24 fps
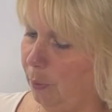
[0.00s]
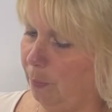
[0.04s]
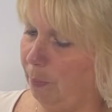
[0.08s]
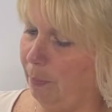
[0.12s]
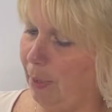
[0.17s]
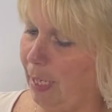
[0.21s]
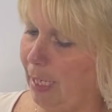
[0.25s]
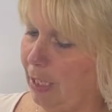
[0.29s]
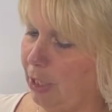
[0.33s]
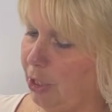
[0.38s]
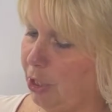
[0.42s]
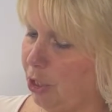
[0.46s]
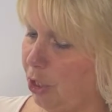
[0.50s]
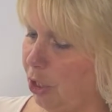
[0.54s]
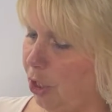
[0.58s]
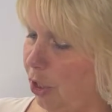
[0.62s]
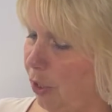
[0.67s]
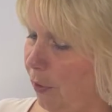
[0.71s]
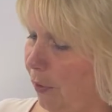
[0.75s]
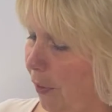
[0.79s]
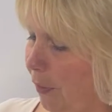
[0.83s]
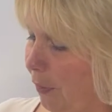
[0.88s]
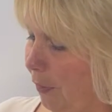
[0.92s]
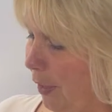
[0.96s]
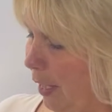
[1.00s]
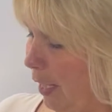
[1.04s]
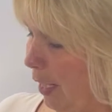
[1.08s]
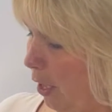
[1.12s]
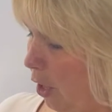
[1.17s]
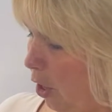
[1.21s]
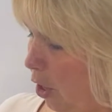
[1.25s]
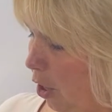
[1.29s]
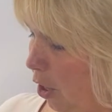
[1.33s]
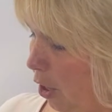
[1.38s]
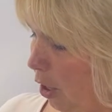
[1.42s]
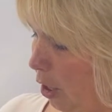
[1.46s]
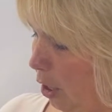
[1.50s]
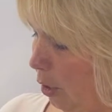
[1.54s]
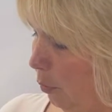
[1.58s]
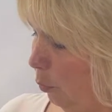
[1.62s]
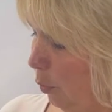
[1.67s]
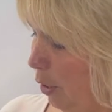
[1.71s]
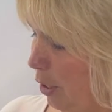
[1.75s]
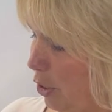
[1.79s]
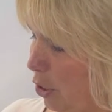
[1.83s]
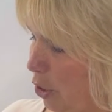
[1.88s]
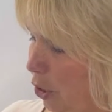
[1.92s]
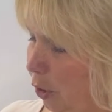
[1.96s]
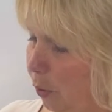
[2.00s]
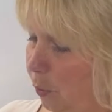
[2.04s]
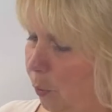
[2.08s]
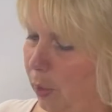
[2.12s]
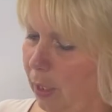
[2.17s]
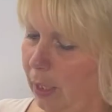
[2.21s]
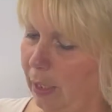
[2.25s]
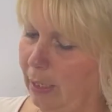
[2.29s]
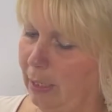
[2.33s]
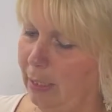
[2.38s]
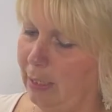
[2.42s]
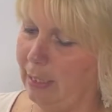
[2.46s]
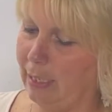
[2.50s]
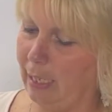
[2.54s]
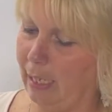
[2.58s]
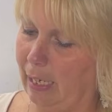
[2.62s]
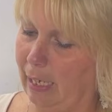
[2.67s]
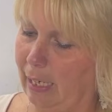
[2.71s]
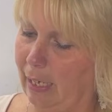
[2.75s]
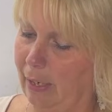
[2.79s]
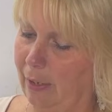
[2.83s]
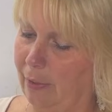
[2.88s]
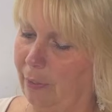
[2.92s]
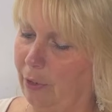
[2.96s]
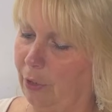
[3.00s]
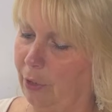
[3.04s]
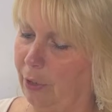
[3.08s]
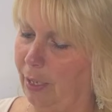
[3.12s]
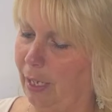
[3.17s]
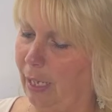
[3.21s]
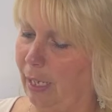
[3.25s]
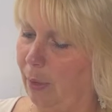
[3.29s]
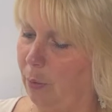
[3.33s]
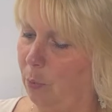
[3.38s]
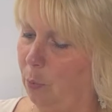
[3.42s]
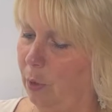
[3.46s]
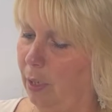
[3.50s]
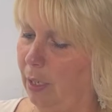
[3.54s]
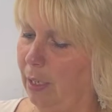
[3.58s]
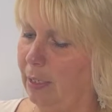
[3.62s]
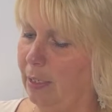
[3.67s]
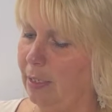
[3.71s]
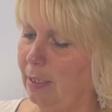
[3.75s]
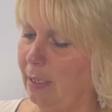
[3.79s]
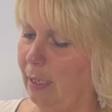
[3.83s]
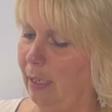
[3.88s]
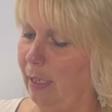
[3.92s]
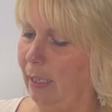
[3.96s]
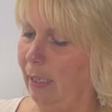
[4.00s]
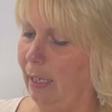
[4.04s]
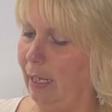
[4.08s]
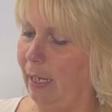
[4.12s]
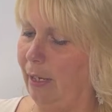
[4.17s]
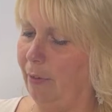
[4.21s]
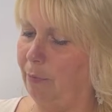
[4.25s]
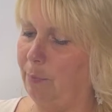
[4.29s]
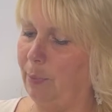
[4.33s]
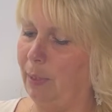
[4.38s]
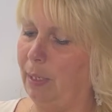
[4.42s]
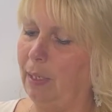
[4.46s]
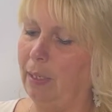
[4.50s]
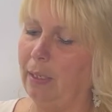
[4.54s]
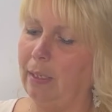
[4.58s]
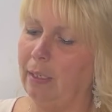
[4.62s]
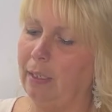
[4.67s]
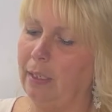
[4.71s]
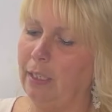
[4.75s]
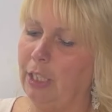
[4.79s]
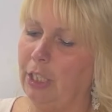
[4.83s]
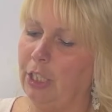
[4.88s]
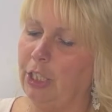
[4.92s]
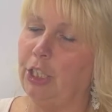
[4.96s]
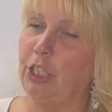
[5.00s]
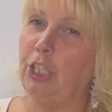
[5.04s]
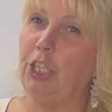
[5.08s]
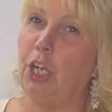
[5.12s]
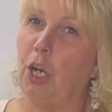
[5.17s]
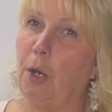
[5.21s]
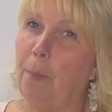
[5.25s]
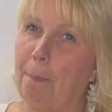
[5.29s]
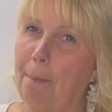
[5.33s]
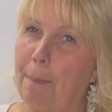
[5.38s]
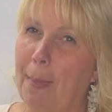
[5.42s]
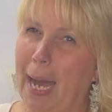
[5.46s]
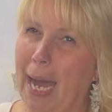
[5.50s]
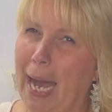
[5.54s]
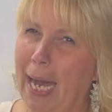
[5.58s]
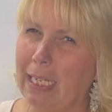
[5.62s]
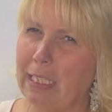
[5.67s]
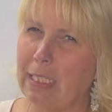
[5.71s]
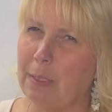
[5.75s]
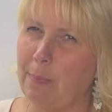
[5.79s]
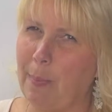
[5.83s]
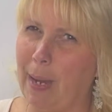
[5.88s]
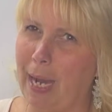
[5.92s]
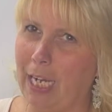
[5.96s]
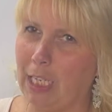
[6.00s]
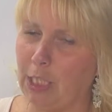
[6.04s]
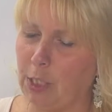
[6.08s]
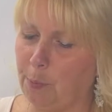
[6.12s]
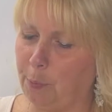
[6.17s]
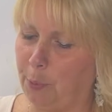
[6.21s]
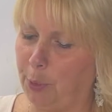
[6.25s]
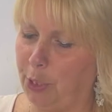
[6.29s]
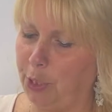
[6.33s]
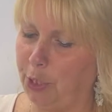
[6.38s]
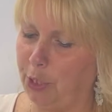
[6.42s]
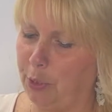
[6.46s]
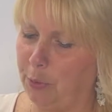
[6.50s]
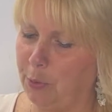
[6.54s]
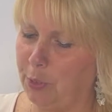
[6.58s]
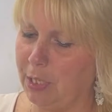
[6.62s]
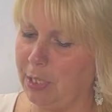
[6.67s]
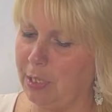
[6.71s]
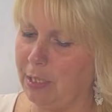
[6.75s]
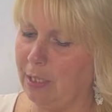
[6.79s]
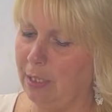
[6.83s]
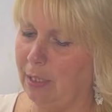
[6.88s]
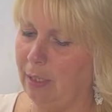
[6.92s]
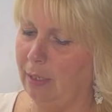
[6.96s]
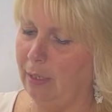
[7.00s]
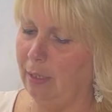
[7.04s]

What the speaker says: make sure that they are original ones and they're not ones that have been, you know, mass produced